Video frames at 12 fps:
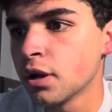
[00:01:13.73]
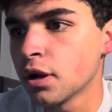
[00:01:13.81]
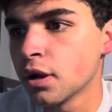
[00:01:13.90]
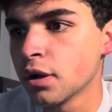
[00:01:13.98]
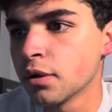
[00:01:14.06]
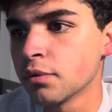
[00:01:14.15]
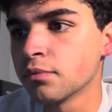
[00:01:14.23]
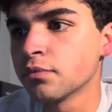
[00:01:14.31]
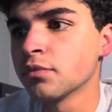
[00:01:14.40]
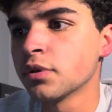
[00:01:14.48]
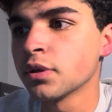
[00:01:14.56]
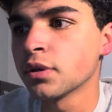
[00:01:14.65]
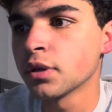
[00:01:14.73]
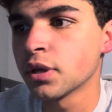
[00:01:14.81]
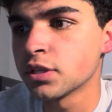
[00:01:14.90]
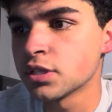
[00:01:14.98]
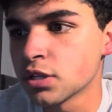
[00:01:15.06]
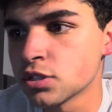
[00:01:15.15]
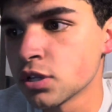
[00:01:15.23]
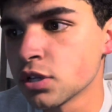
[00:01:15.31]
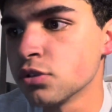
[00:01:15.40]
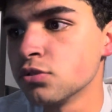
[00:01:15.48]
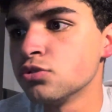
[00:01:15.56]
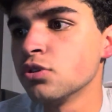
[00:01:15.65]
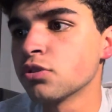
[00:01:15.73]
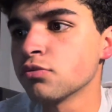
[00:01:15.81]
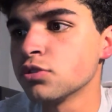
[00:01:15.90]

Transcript: it says to include 2 to 3